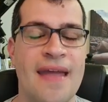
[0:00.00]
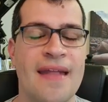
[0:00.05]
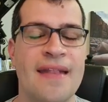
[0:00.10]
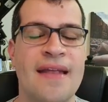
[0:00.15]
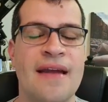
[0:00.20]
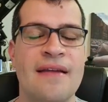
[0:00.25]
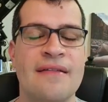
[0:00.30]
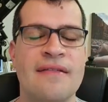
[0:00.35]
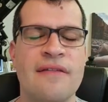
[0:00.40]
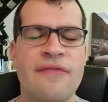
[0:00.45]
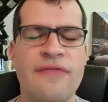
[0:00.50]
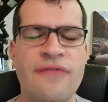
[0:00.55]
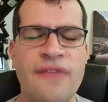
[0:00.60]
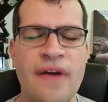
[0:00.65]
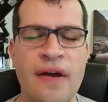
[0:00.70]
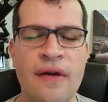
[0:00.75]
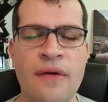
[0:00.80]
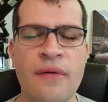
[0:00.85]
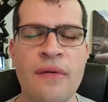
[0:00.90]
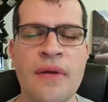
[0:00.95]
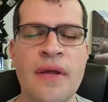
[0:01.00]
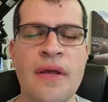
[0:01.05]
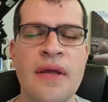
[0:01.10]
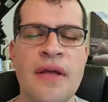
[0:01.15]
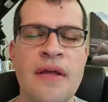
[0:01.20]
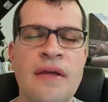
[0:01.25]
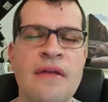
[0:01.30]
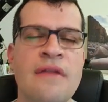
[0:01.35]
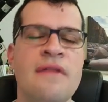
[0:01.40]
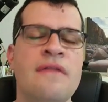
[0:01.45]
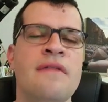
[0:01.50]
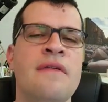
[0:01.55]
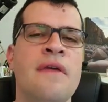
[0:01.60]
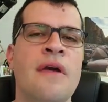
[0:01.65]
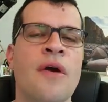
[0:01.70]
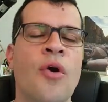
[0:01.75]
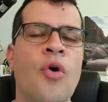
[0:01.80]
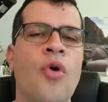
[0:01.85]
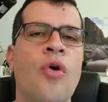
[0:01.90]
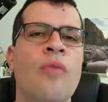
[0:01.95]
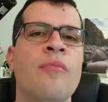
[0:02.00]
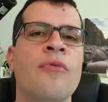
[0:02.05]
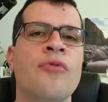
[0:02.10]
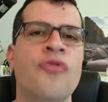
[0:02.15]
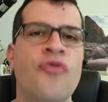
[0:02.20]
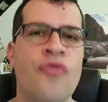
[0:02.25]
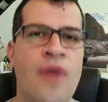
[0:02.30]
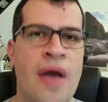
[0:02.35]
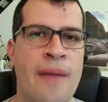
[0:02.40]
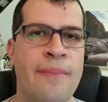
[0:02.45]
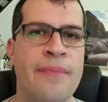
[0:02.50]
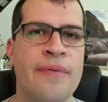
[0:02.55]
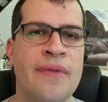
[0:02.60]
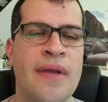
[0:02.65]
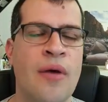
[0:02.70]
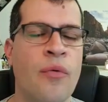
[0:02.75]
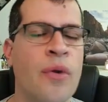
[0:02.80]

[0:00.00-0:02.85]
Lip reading: That is a very easy and common trap that